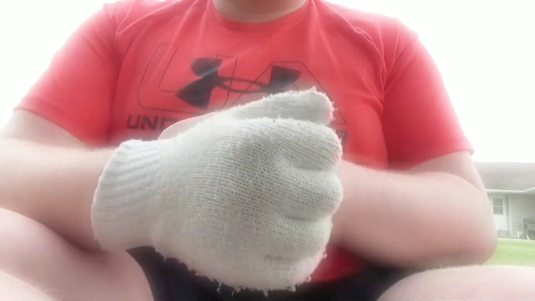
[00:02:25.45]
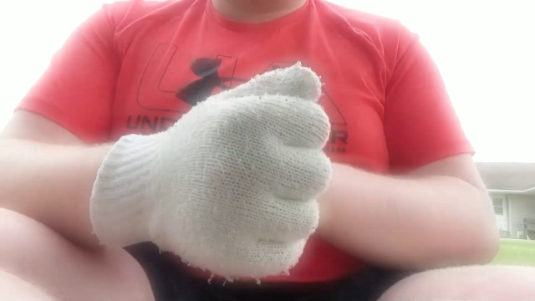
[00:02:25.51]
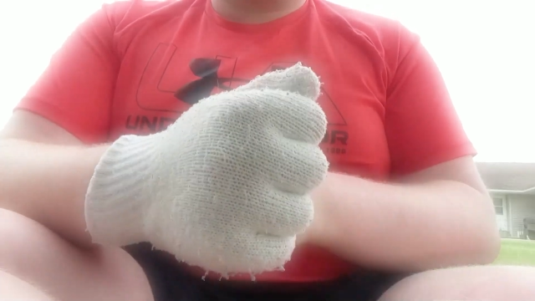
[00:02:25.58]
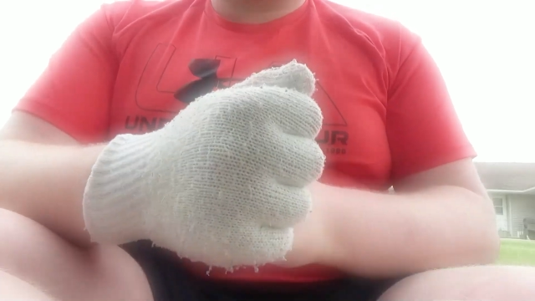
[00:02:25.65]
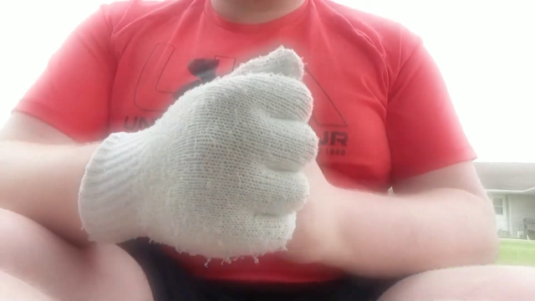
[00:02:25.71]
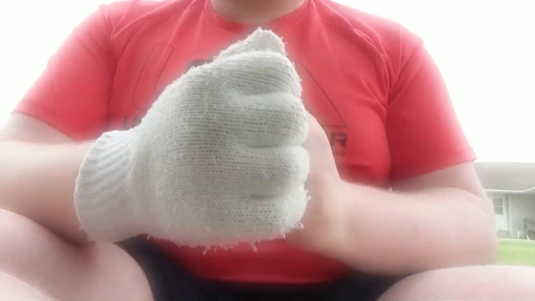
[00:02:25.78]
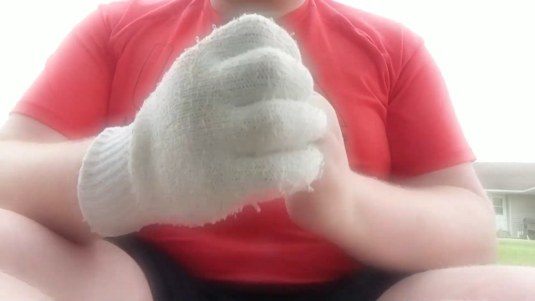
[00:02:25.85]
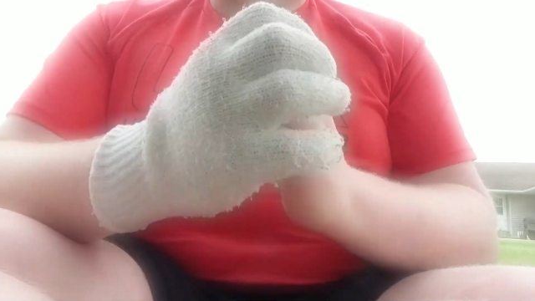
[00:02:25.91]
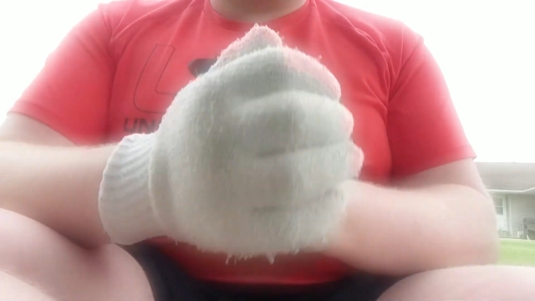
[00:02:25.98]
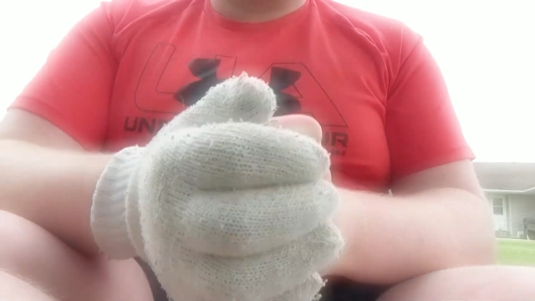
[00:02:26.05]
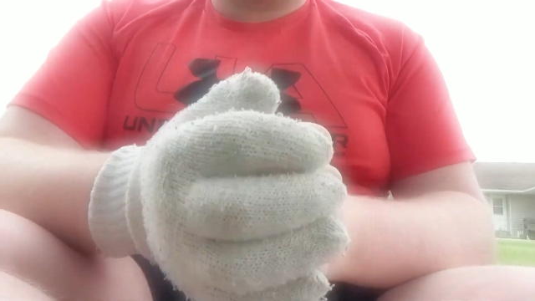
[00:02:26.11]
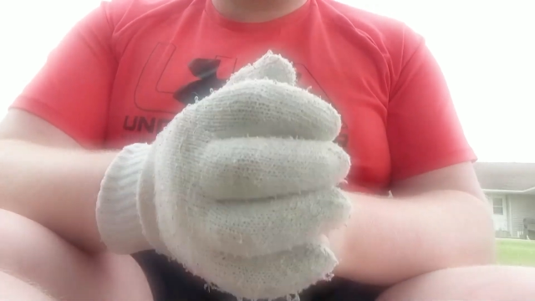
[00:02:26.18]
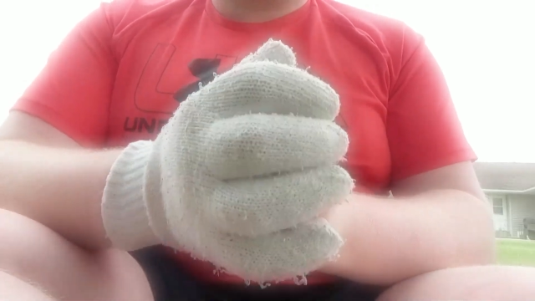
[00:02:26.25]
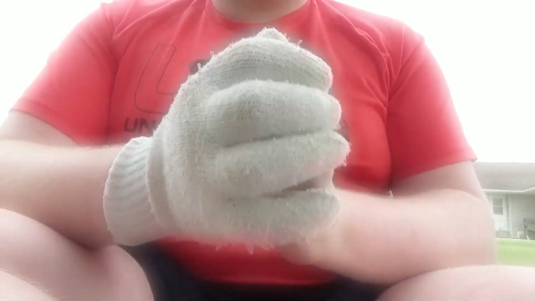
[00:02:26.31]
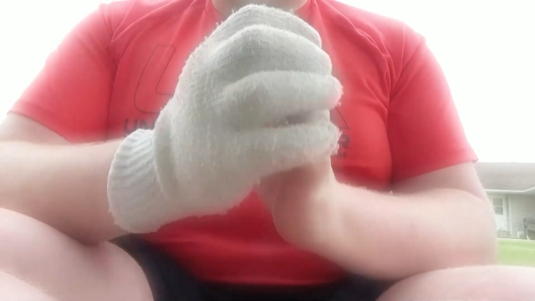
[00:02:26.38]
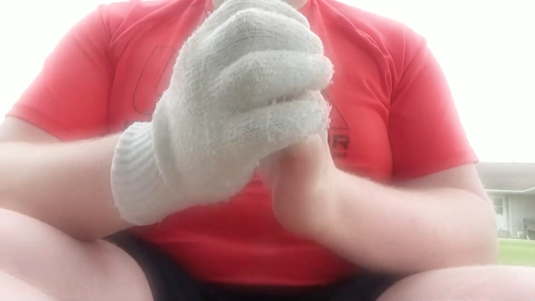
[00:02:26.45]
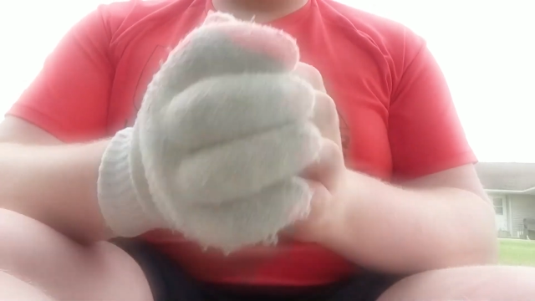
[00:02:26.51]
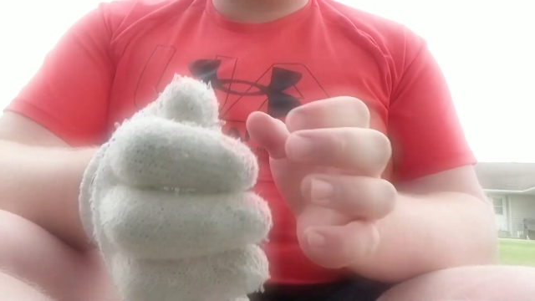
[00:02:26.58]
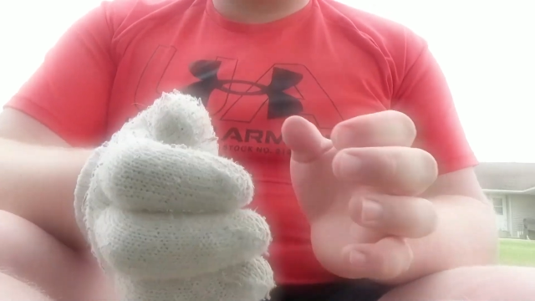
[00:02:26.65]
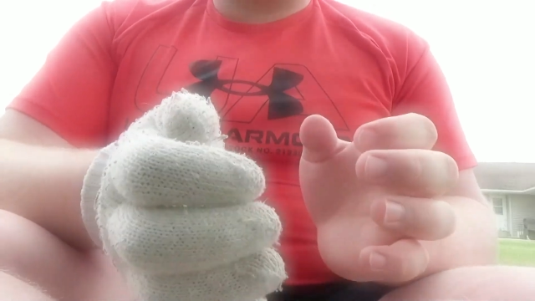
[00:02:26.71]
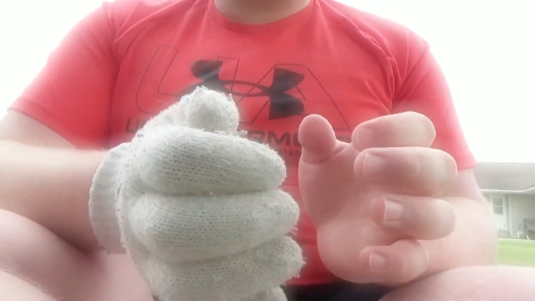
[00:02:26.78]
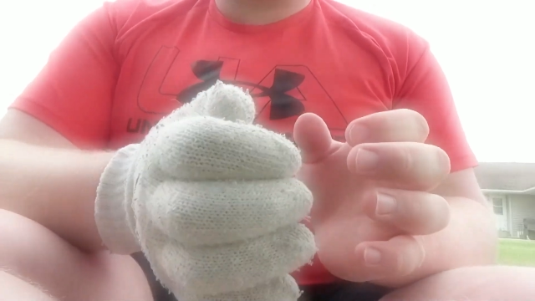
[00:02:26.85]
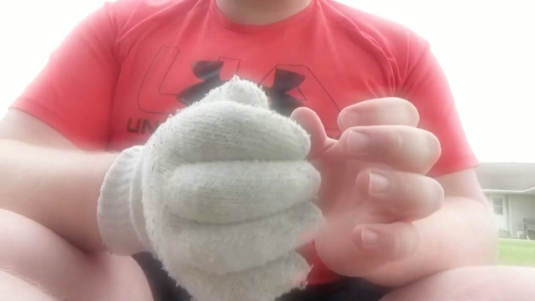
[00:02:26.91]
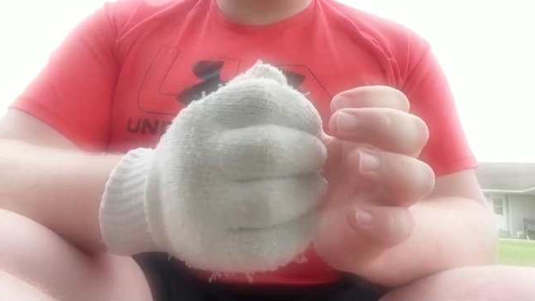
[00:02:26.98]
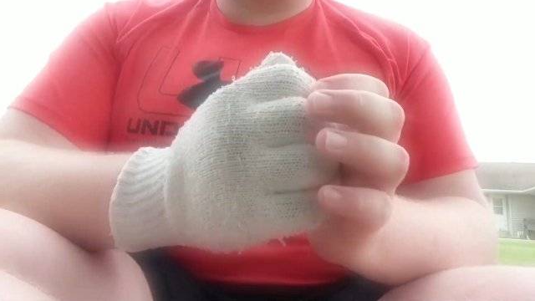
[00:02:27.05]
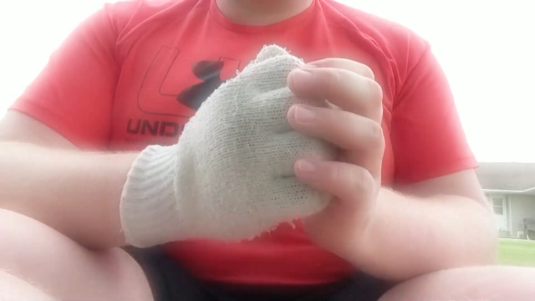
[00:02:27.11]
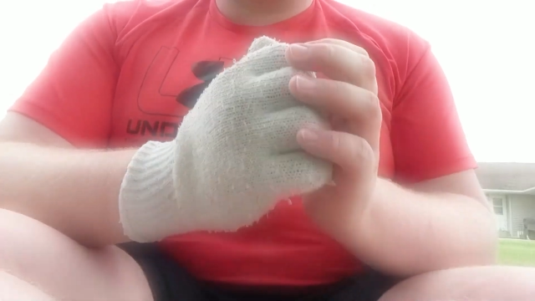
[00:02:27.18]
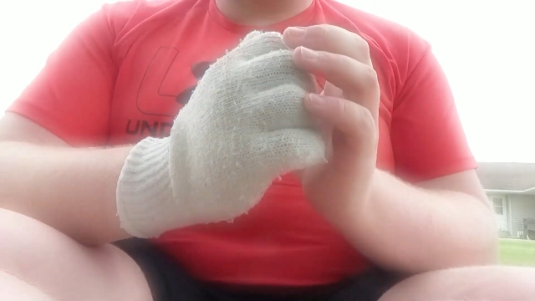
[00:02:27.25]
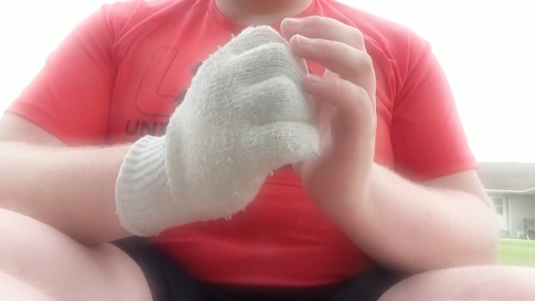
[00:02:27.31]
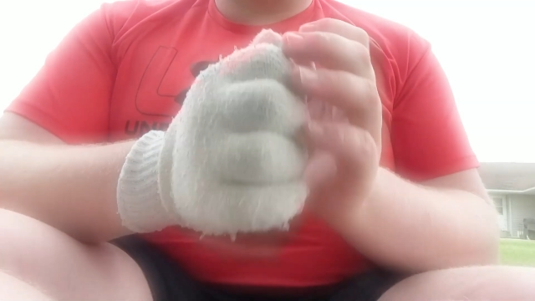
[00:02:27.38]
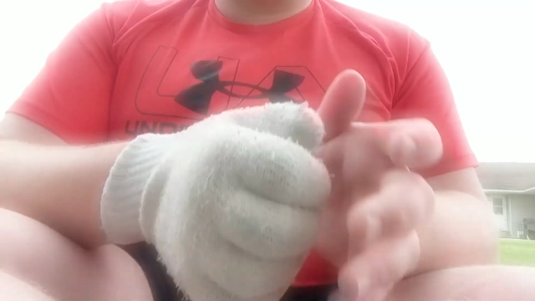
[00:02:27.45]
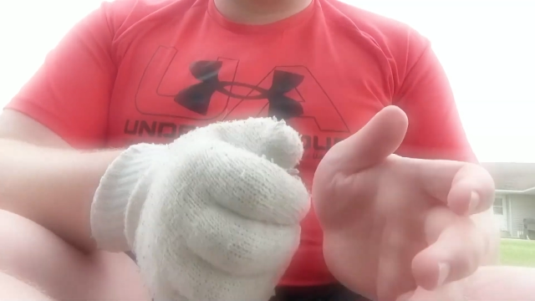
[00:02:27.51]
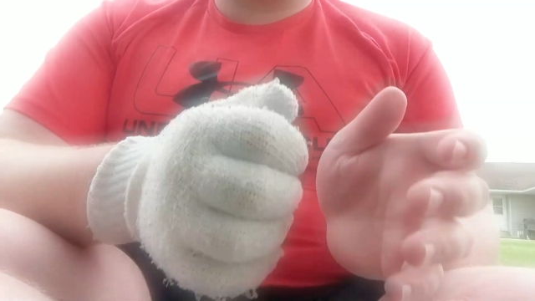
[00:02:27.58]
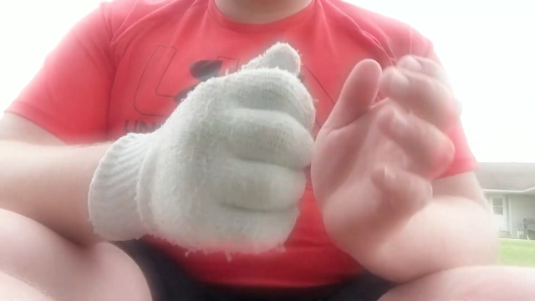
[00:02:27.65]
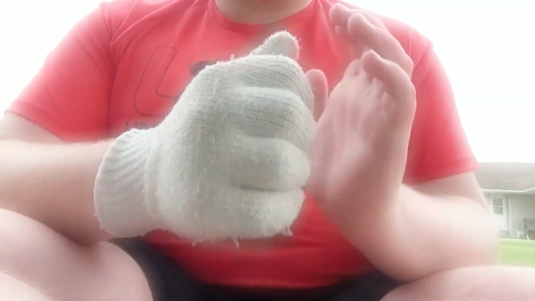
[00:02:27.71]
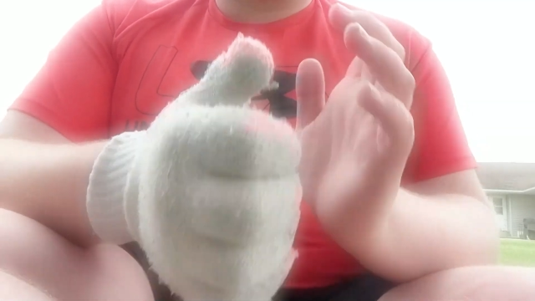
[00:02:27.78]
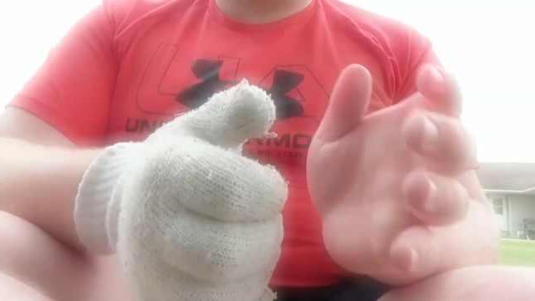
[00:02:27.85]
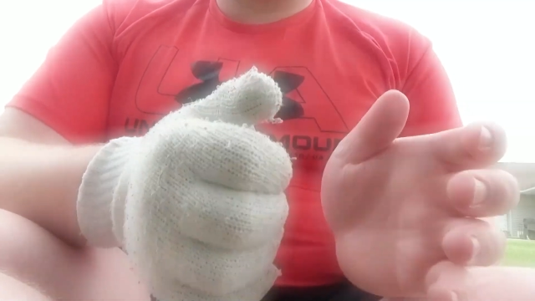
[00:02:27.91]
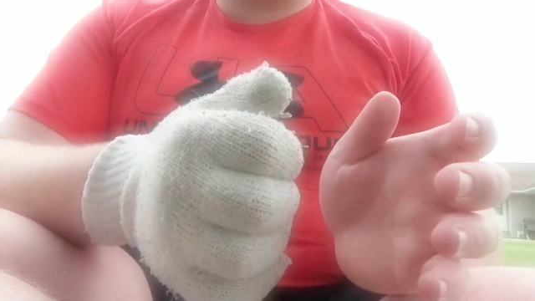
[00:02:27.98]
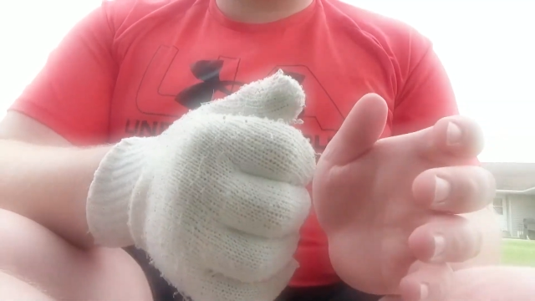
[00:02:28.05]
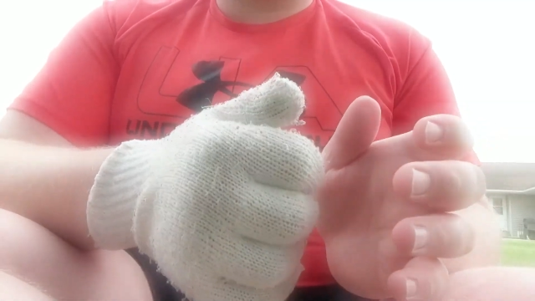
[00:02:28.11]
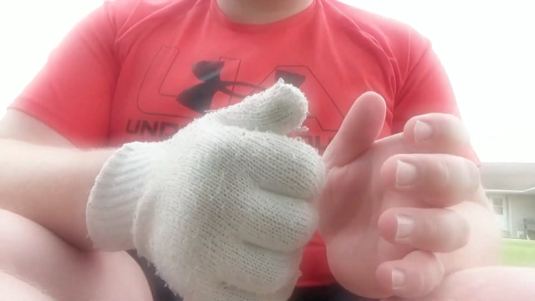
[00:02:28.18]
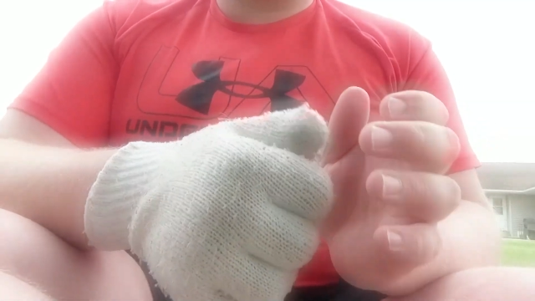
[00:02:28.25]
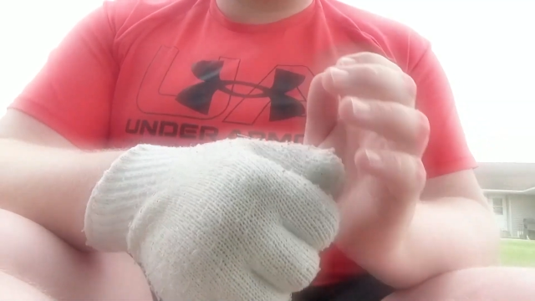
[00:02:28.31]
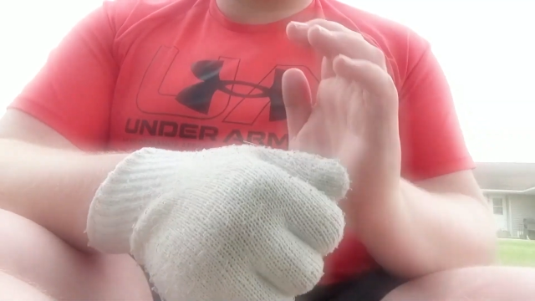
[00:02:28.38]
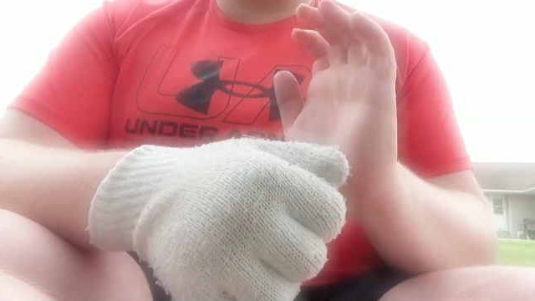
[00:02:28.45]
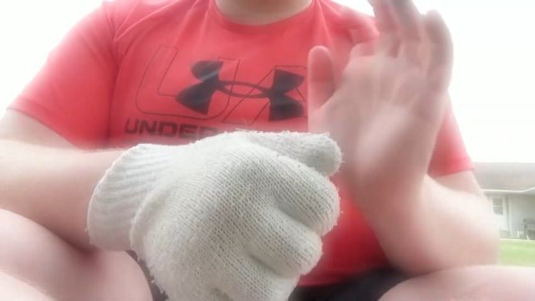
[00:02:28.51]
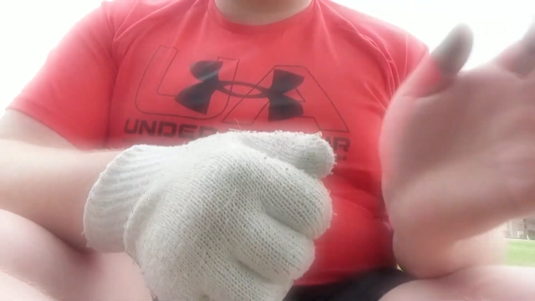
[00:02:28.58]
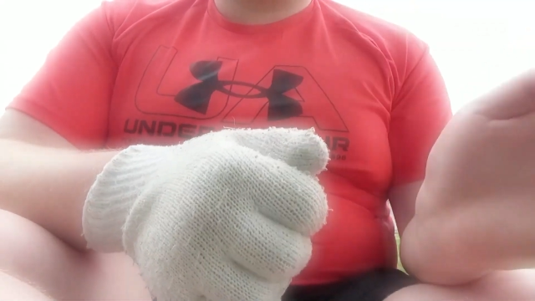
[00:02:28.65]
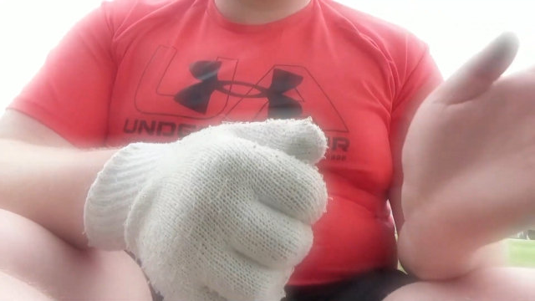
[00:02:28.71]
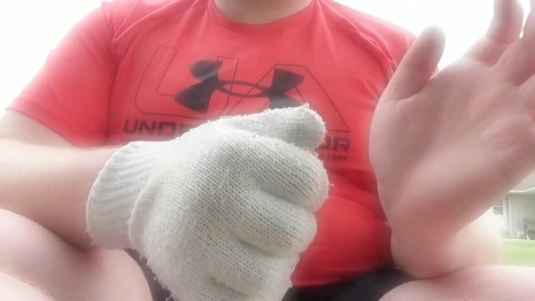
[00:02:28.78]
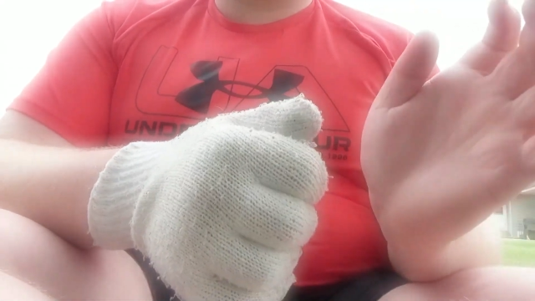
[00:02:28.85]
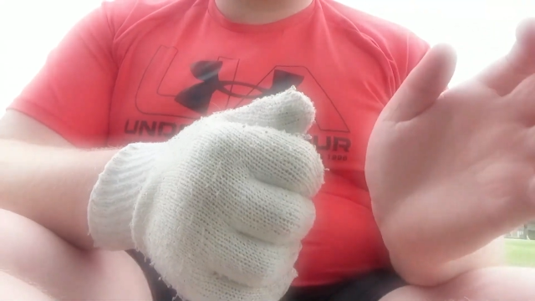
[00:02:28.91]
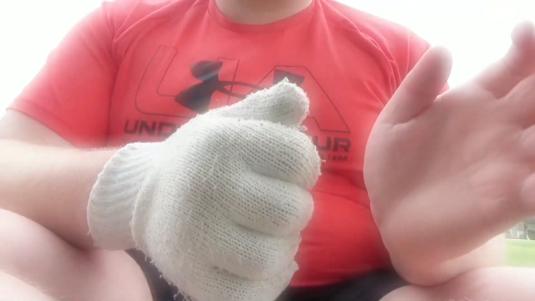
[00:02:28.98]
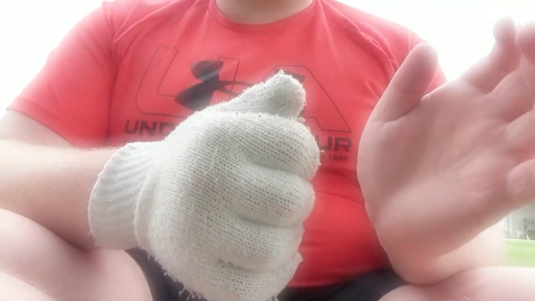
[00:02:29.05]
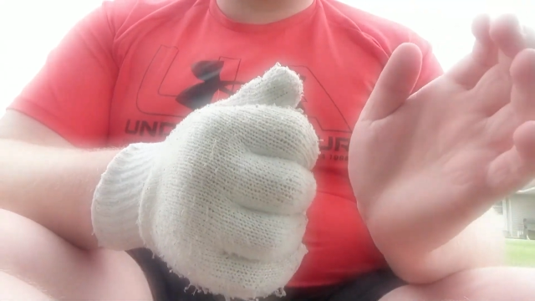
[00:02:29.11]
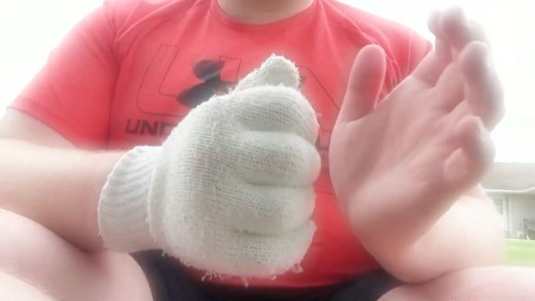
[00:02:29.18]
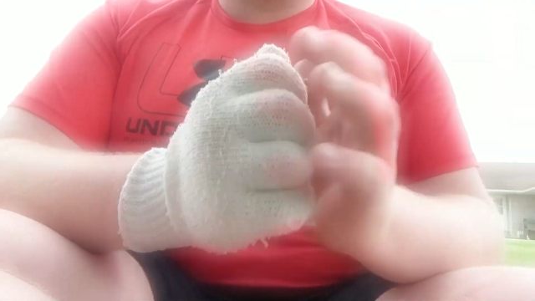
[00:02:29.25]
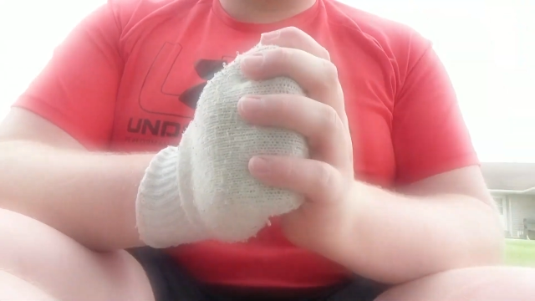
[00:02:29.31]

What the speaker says: [unreadable: no face in view]